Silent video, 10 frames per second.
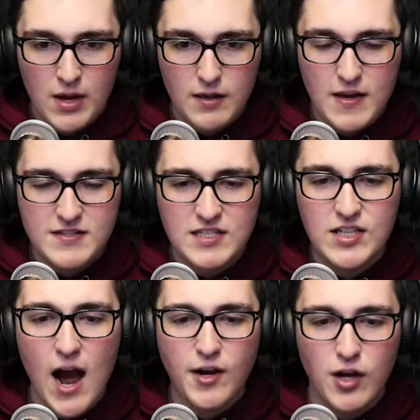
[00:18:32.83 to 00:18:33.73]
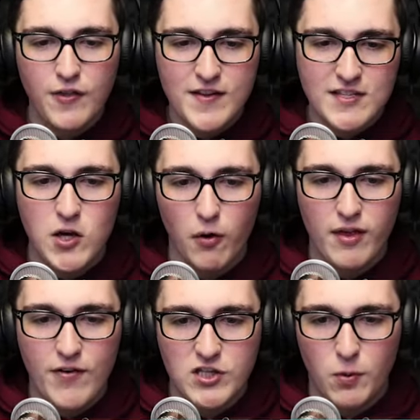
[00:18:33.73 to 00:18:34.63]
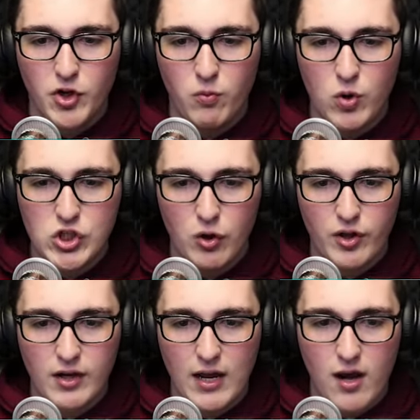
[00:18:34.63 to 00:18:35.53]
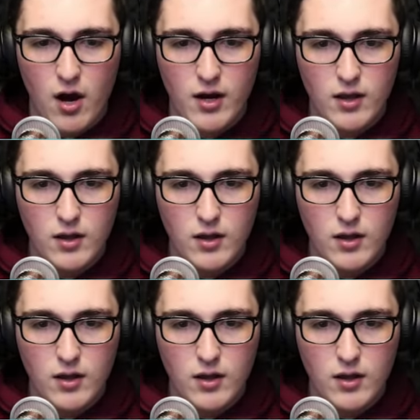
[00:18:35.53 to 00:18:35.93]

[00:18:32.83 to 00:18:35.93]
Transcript: where this is not good. This is totally visible, dude. We're totally yeah, getting caught.